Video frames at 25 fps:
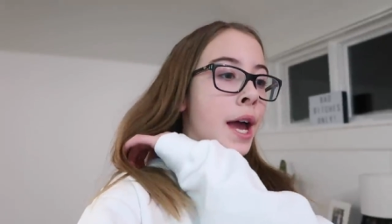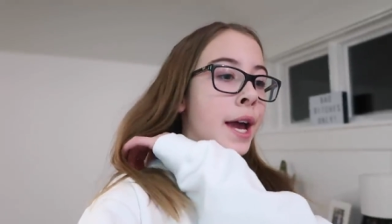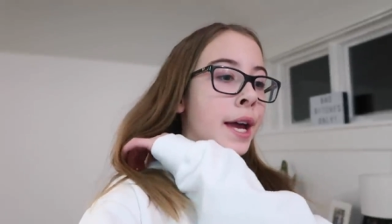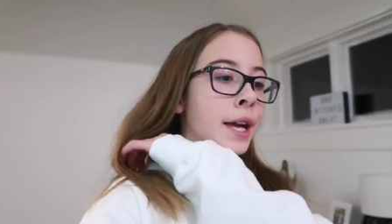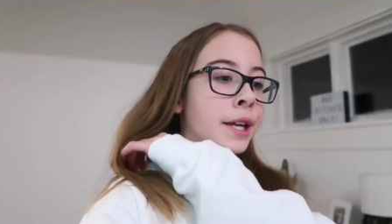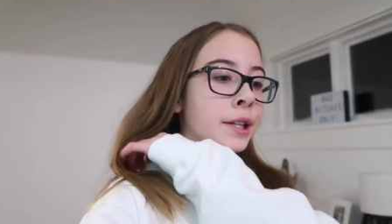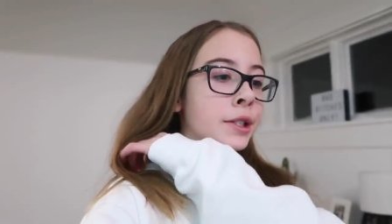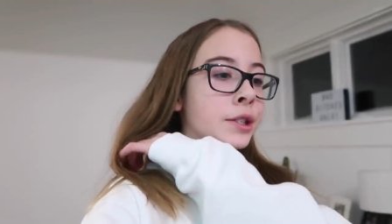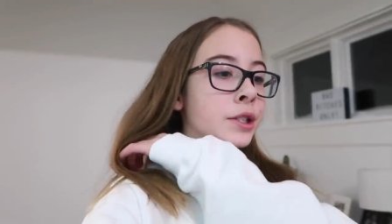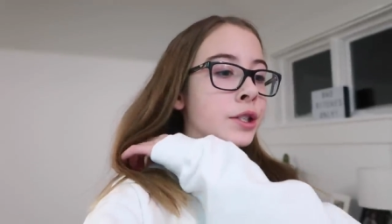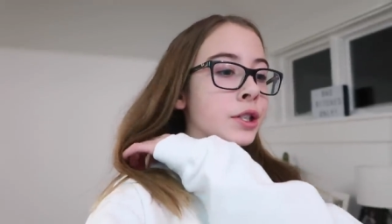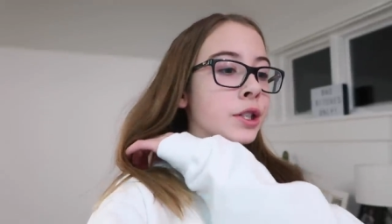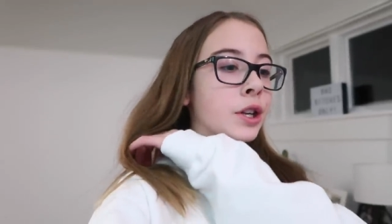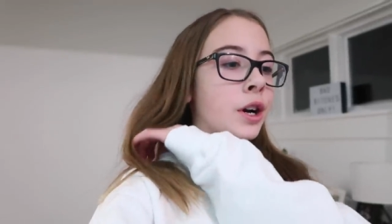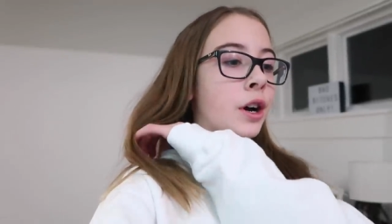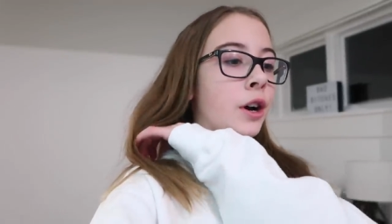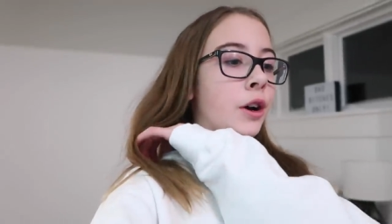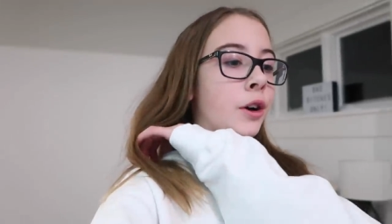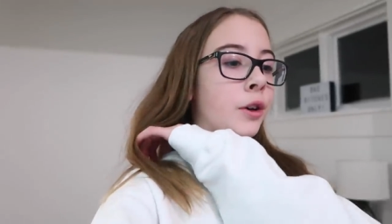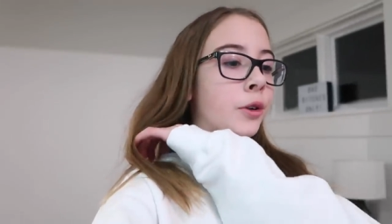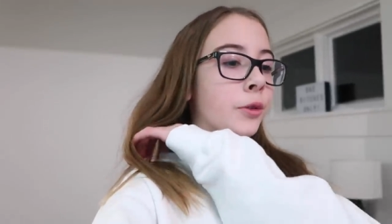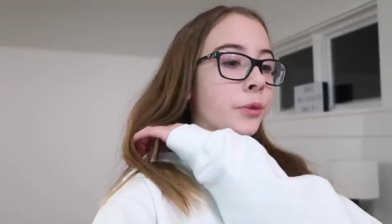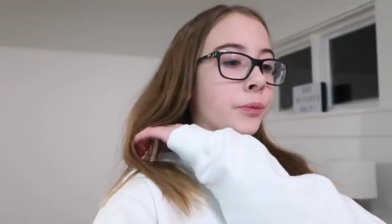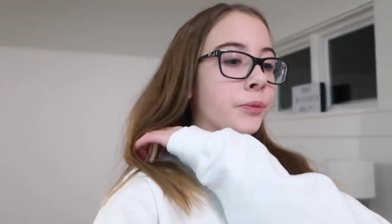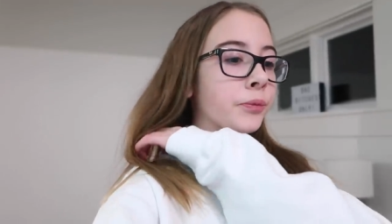and
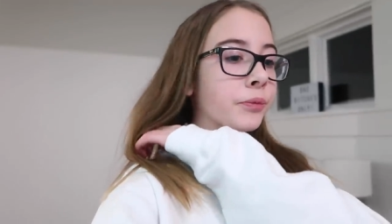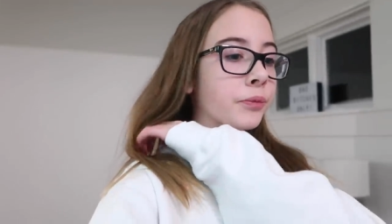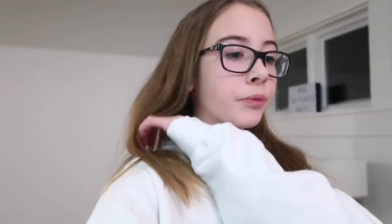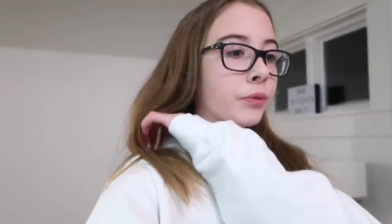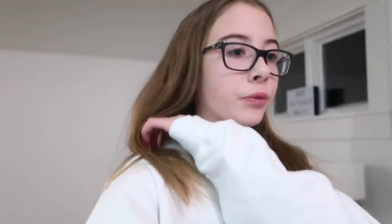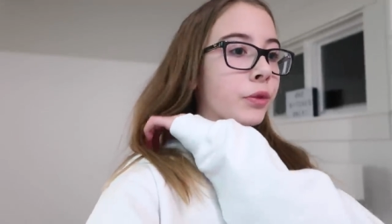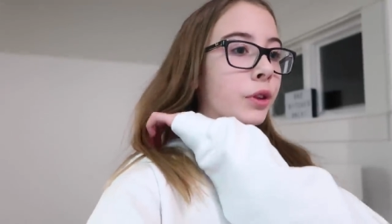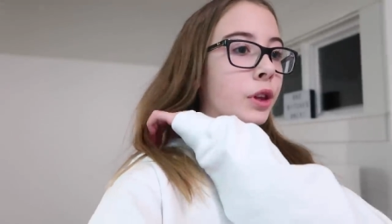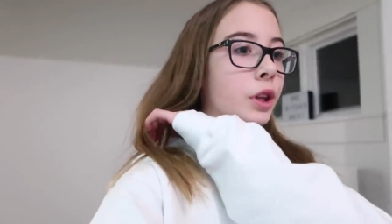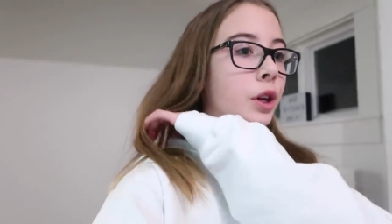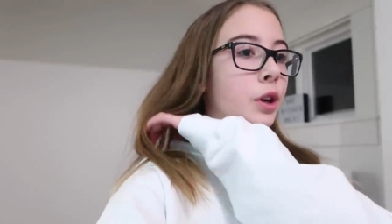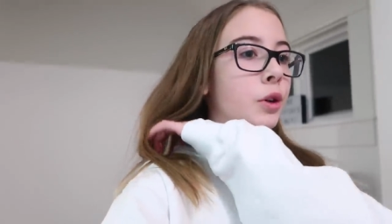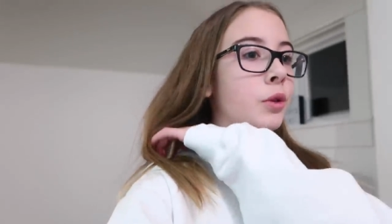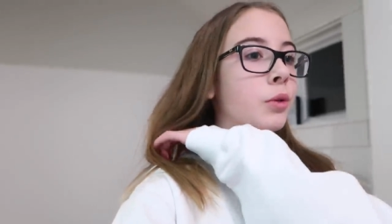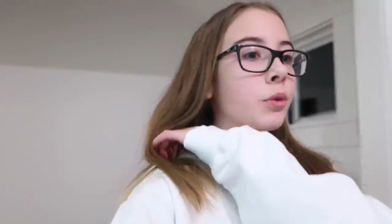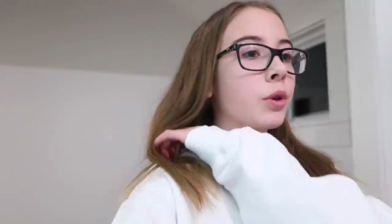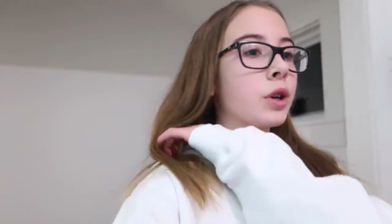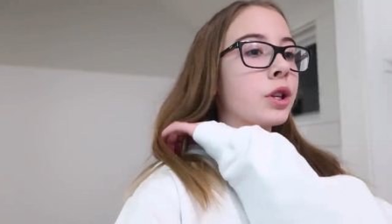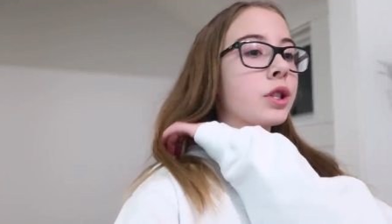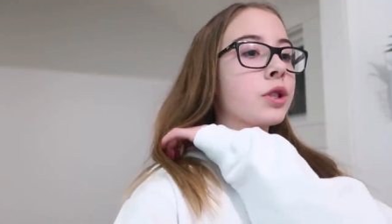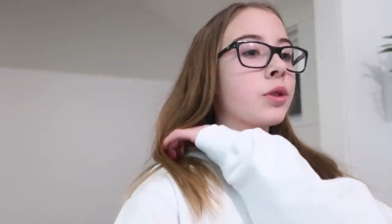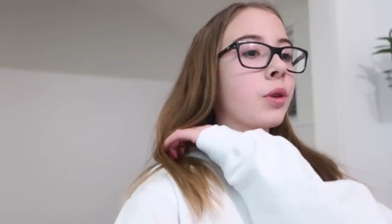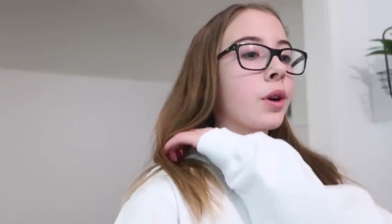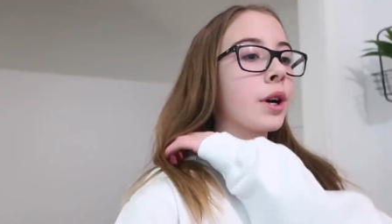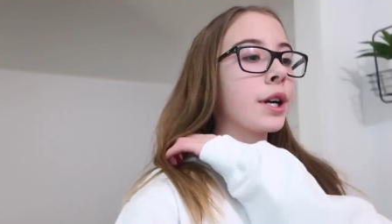so
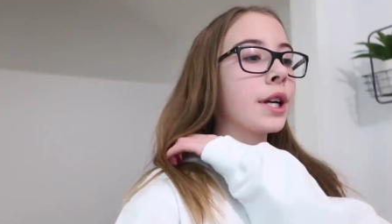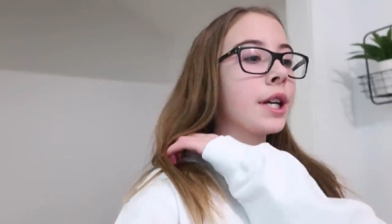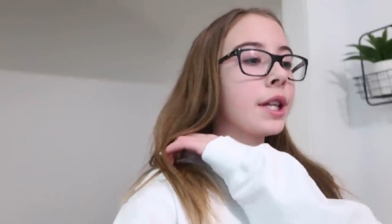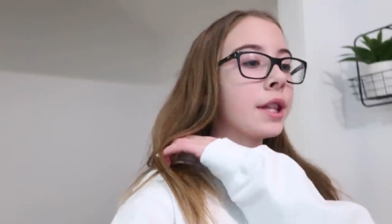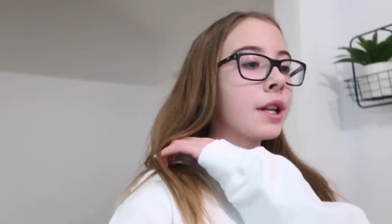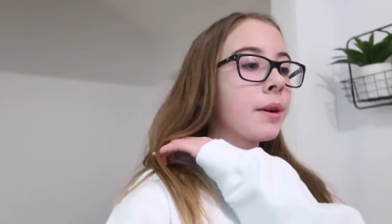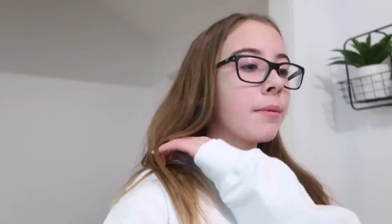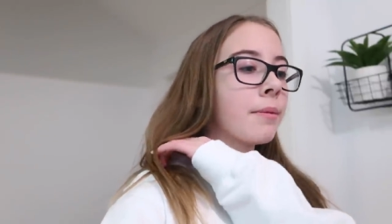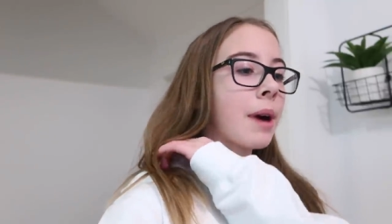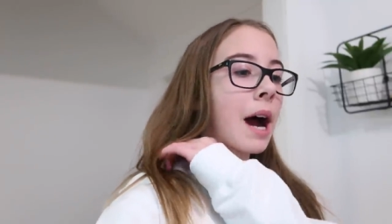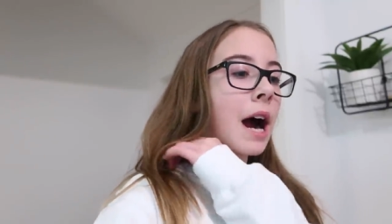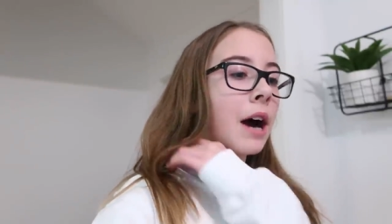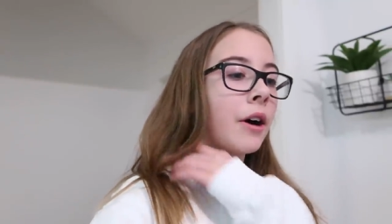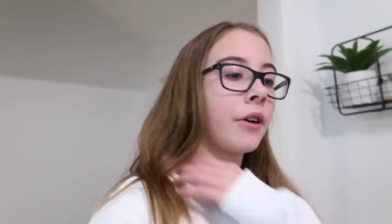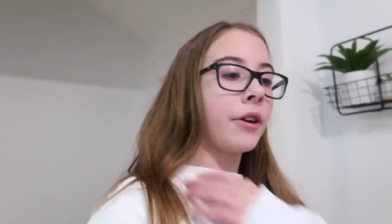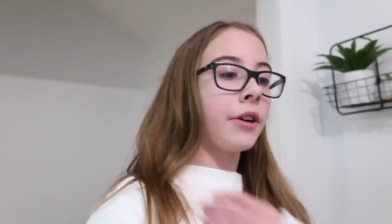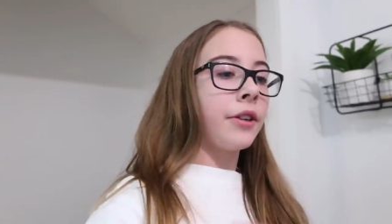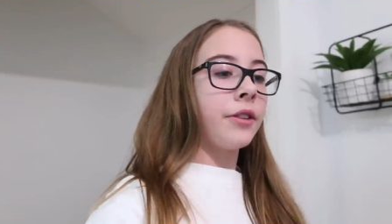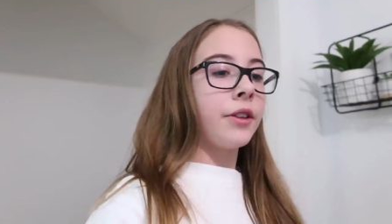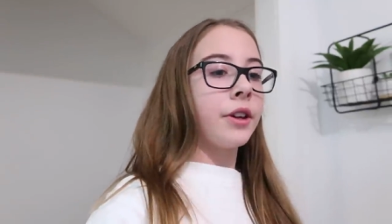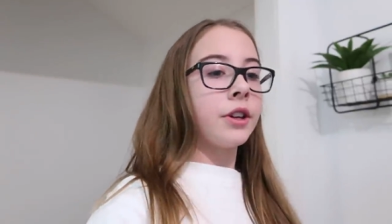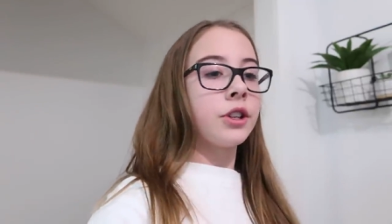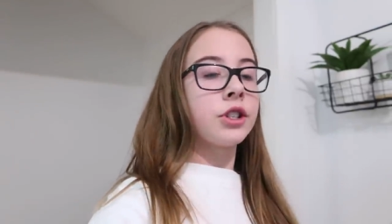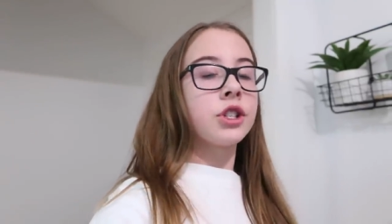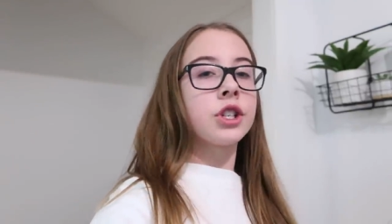we're sorting them out
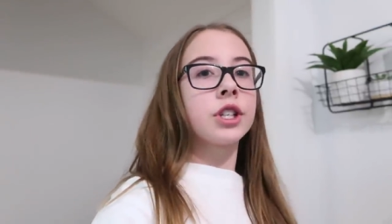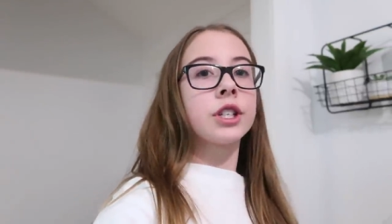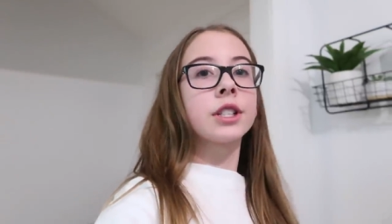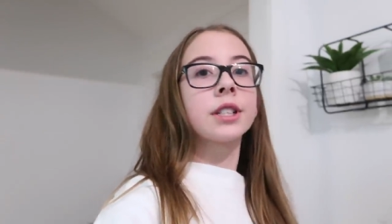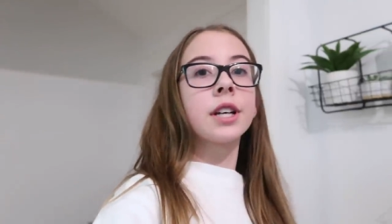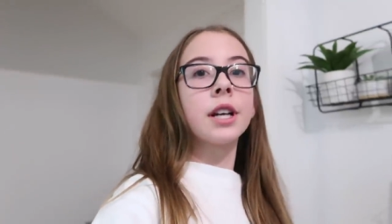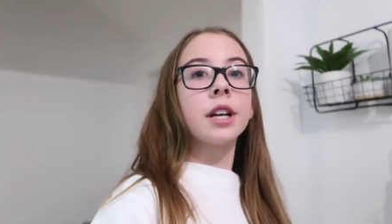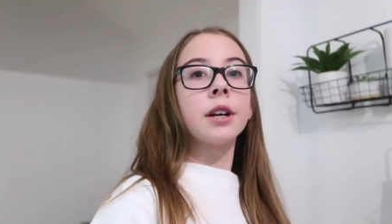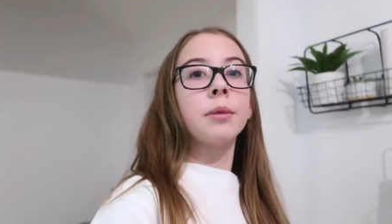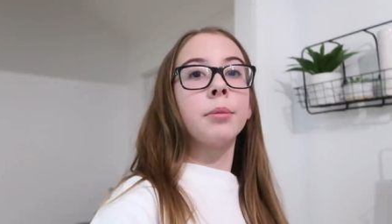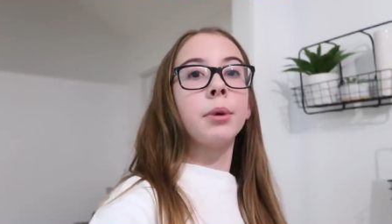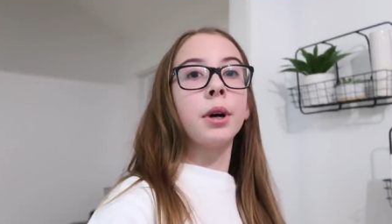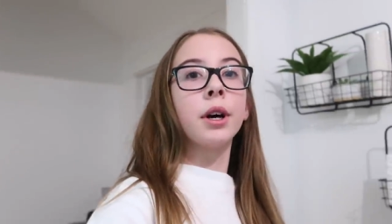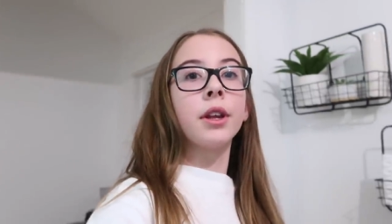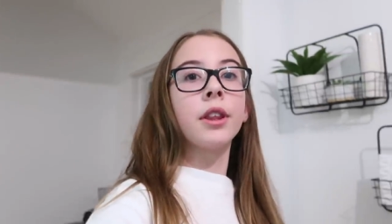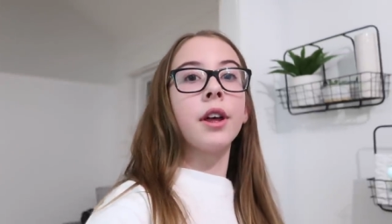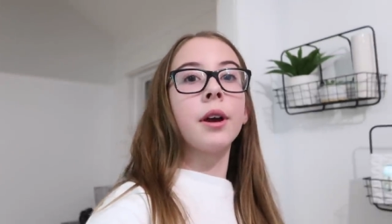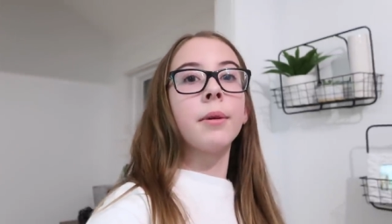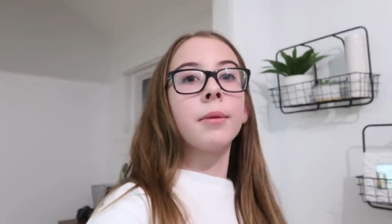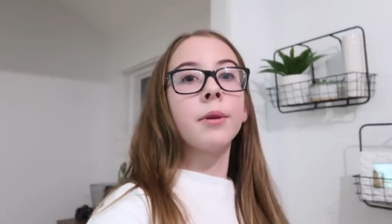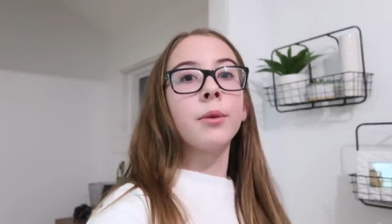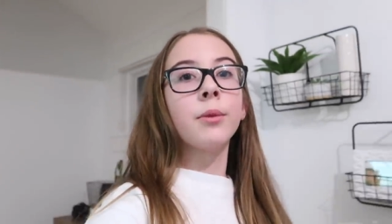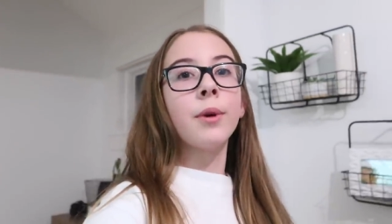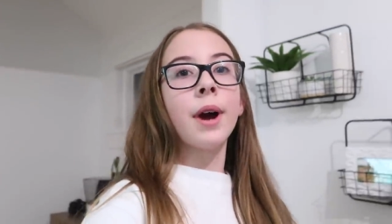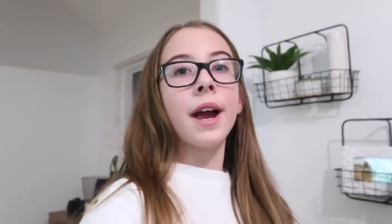and then she's gonna put
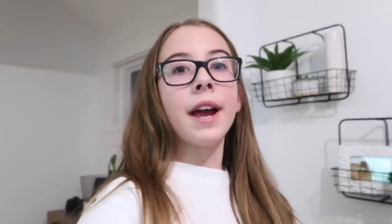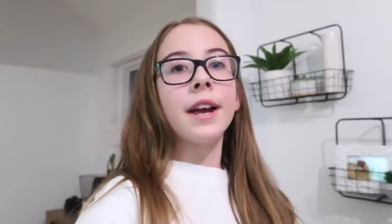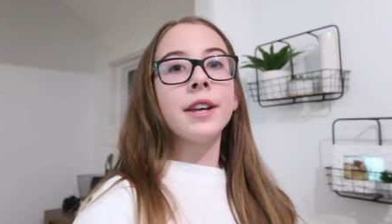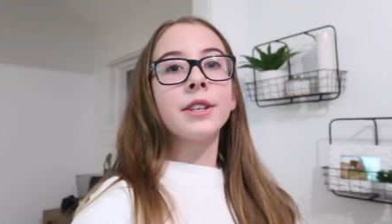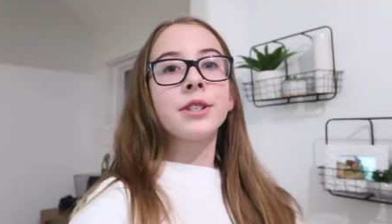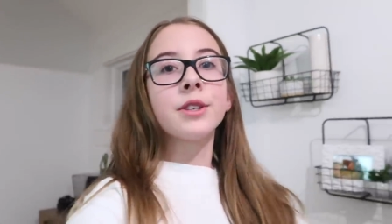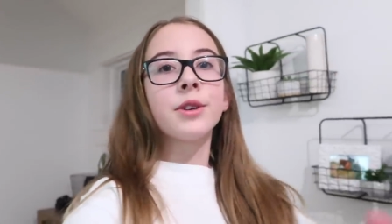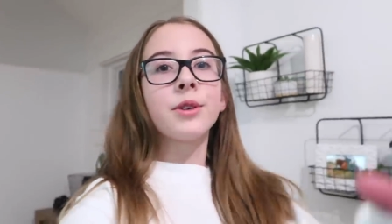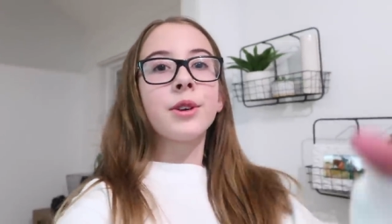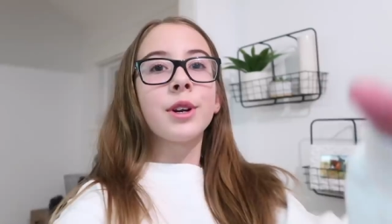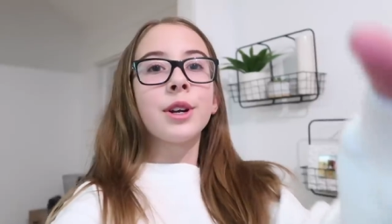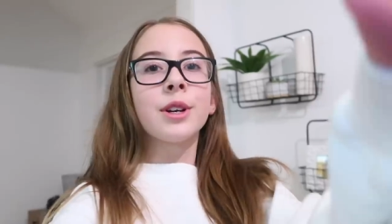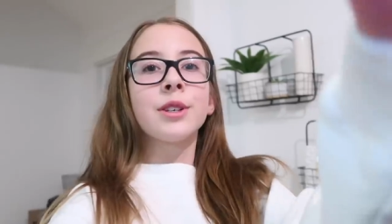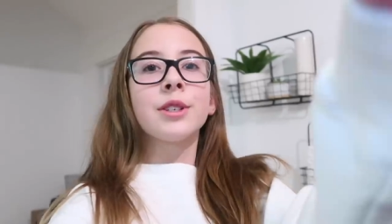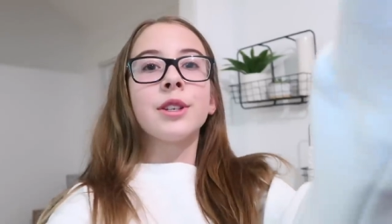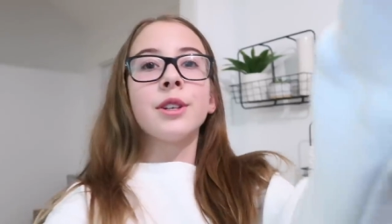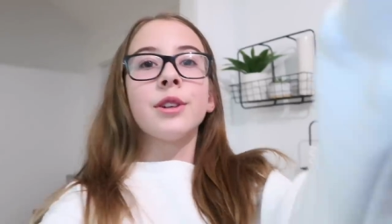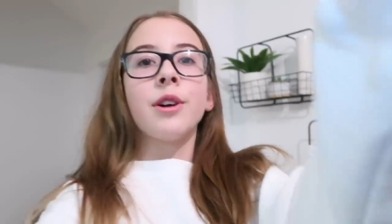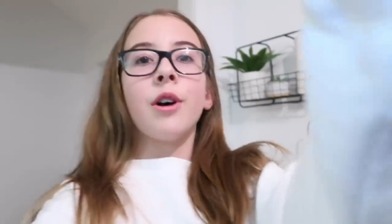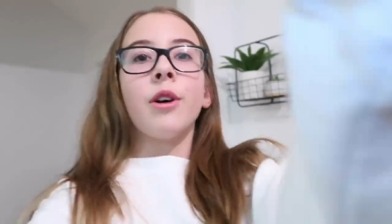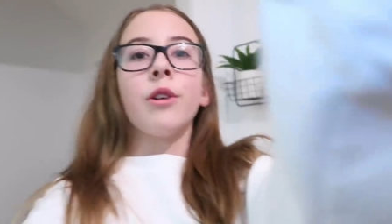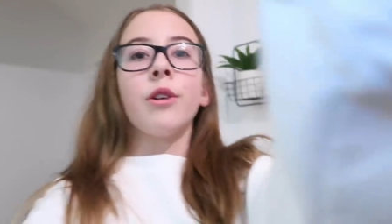them away. So here's an